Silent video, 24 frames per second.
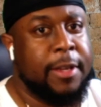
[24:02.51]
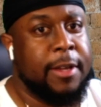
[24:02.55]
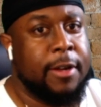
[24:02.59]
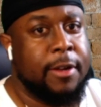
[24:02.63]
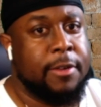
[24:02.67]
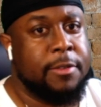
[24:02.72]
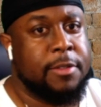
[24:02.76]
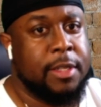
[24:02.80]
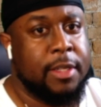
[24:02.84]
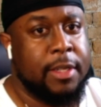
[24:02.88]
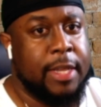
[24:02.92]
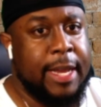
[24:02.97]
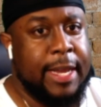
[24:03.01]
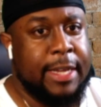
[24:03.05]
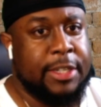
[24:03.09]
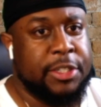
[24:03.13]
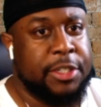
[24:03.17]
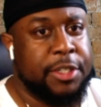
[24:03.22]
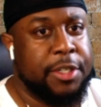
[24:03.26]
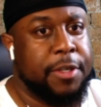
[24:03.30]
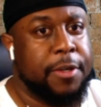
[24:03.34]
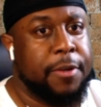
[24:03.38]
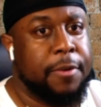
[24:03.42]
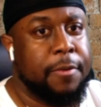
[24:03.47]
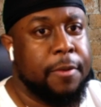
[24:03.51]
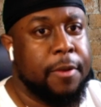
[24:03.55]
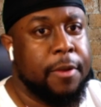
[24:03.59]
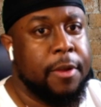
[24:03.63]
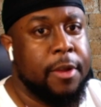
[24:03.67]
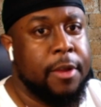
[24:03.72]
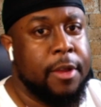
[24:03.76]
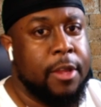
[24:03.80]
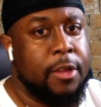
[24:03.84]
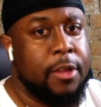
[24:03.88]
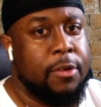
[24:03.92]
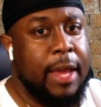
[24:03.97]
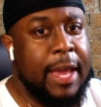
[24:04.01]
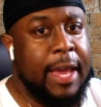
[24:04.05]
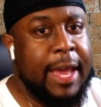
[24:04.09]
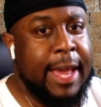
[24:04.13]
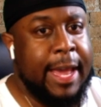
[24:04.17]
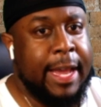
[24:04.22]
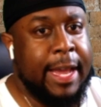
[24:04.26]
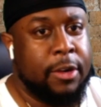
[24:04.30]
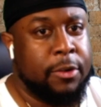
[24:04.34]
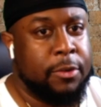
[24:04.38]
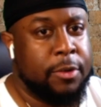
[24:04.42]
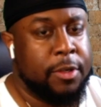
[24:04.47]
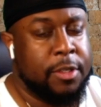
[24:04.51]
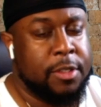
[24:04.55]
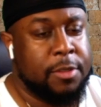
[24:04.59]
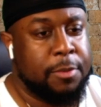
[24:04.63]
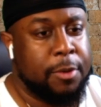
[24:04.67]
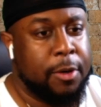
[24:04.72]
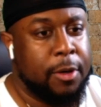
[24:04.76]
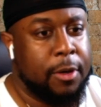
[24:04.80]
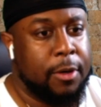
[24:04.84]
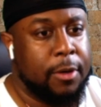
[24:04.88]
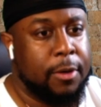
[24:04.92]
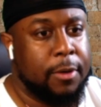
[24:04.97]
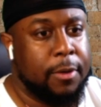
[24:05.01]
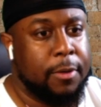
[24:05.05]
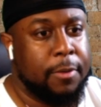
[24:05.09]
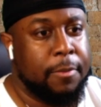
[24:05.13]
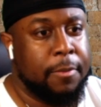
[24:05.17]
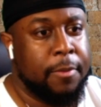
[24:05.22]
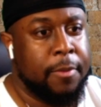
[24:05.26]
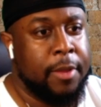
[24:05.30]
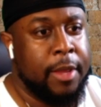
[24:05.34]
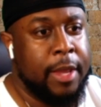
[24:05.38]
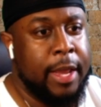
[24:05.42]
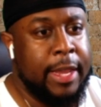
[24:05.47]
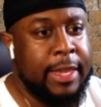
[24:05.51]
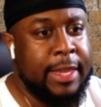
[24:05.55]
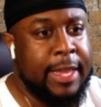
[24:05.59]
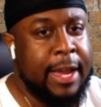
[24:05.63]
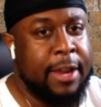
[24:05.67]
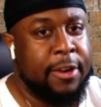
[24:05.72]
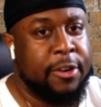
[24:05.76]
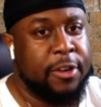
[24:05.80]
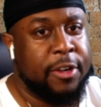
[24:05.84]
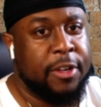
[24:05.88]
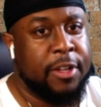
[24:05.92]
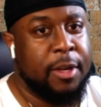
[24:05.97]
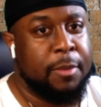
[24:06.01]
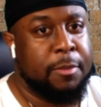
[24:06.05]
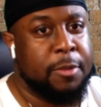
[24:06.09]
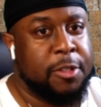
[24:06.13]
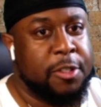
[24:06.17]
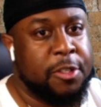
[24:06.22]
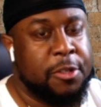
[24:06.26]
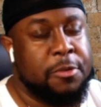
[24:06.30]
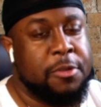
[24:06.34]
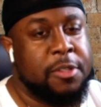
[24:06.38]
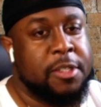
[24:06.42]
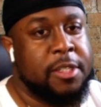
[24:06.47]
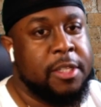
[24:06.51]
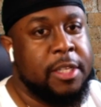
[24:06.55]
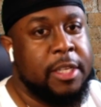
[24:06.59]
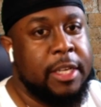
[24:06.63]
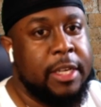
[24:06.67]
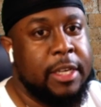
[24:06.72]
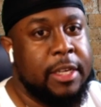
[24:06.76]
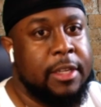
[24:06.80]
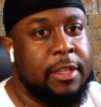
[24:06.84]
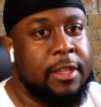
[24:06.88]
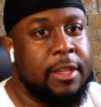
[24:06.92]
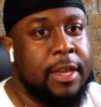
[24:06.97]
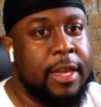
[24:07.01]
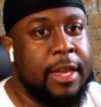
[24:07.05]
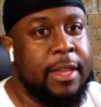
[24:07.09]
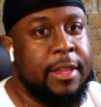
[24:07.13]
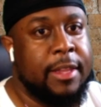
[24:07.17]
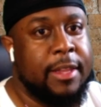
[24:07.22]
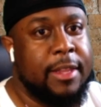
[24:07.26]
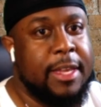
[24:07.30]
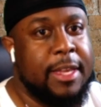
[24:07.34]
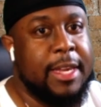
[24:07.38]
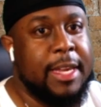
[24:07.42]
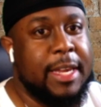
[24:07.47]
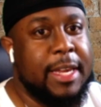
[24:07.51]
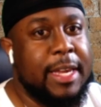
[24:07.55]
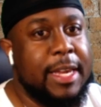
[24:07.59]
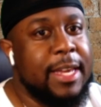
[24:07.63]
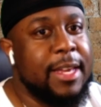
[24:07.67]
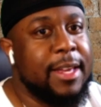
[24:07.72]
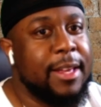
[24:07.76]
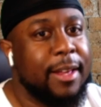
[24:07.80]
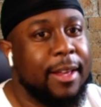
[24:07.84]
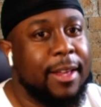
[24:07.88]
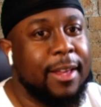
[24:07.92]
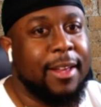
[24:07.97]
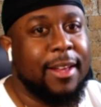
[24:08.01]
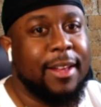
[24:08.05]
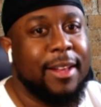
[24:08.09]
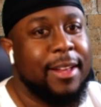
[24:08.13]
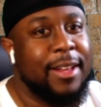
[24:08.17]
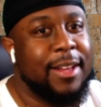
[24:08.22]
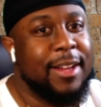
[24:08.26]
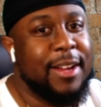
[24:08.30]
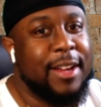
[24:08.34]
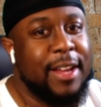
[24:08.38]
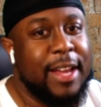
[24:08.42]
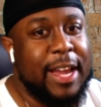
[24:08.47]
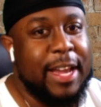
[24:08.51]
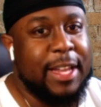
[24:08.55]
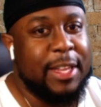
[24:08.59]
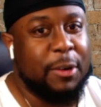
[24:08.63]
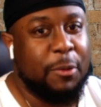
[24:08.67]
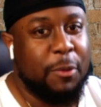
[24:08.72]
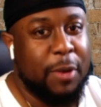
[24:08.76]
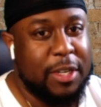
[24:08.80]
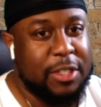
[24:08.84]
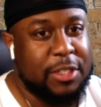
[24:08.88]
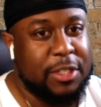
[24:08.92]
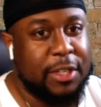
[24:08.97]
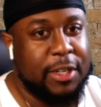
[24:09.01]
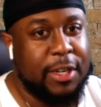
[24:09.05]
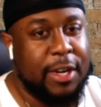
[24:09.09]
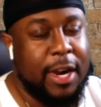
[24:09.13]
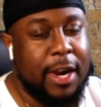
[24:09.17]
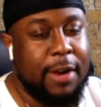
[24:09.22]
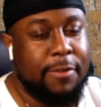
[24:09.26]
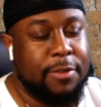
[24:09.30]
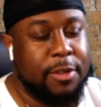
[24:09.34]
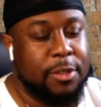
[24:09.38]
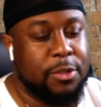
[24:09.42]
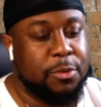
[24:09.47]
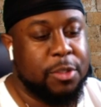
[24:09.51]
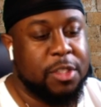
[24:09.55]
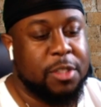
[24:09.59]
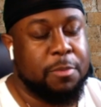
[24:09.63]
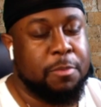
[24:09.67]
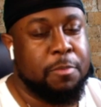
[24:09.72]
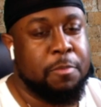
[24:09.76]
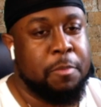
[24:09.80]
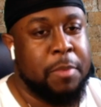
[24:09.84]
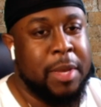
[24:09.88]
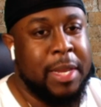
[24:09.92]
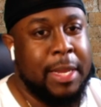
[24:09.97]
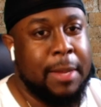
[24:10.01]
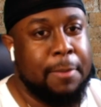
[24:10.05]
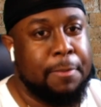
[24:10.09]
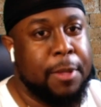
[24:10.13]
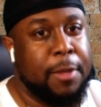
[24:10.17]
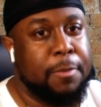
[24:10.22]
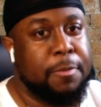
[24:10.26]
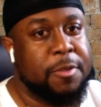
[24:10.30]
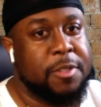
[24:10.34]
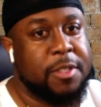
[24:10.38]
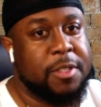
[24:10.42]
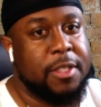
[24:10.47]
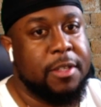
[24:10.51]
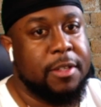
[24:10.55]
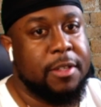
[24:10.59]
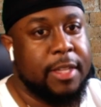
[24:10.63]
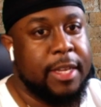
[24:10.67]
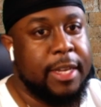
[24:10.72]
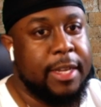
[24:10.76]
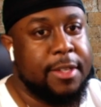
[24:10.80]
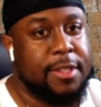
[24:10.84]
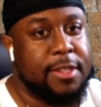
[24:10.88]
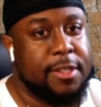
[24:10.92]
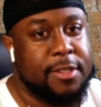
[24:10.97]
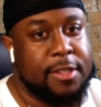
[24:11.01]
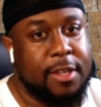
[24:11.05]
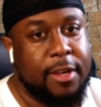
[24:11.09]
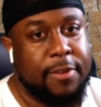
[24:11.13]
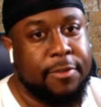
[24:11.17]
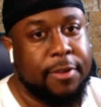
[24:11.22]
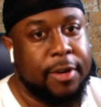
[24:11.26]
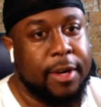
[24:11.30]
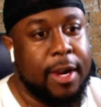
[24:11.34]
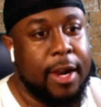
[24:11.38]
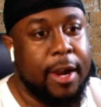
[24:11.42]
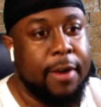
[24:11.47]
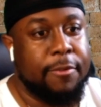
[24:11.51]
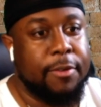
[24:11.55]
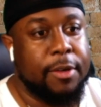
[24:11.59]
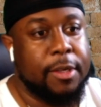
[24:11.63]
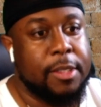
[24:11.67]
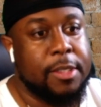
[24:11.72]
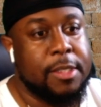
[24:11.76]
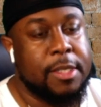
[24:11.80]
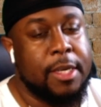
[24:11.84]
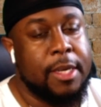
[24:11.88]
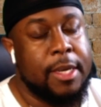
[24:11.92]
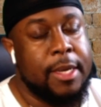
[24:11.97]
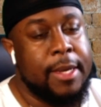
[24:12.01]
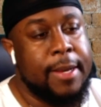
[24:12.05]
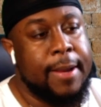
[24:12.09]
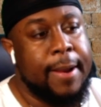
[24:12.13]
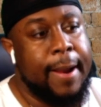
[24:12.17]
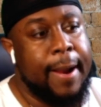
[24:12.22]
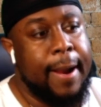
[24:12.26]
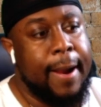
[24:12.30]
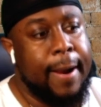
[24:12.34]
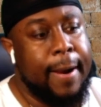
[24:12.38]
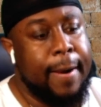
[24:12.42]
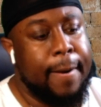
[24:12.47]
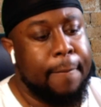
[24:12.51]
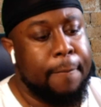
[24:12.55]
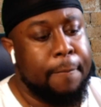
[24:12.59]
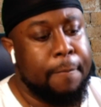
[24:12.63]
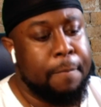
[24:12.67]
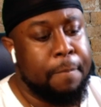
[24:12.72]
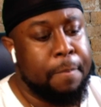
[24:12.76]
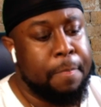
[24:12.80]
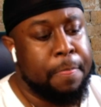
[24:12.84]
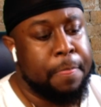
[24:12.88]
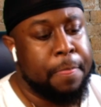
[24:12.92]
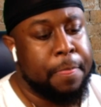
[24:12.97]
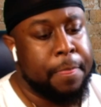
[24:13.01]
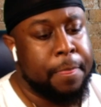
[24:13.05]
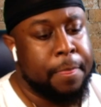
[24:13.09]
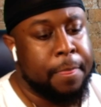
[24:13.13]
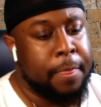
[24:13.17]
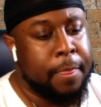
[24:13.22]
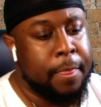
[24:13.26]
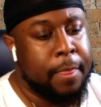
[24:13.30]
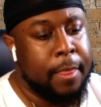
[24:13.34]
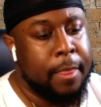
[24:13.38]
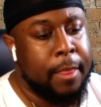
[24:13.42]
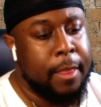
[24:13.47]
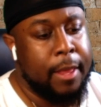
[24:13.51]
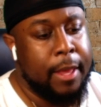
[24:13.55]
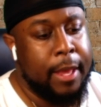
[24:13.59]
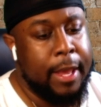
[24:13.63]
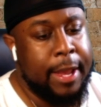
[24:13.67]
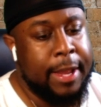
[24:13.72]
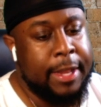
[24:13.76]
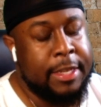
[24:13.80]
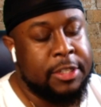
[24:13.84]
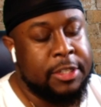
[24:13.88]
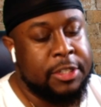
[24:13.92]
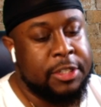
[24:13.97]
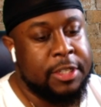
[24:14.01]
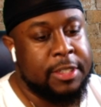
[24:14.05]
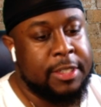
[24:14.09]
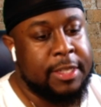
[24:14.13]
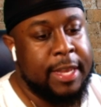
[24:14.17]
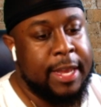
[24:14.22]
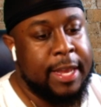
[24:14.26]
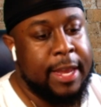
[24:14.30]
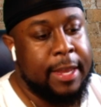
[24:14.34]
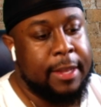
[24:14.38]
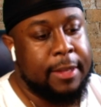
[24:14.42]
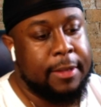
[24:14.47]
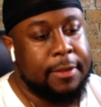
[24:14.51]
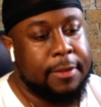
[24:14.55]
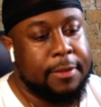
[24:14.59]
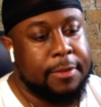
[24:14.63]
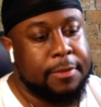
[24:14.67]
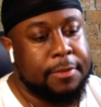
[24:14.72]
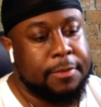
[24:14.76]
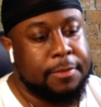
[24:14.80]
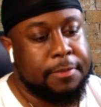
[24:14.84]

playoffs last year. You add Chris Paul, and now you're the number two seed in the in the Western Conference, which many people still think is a tougher conference. Um, and it's just that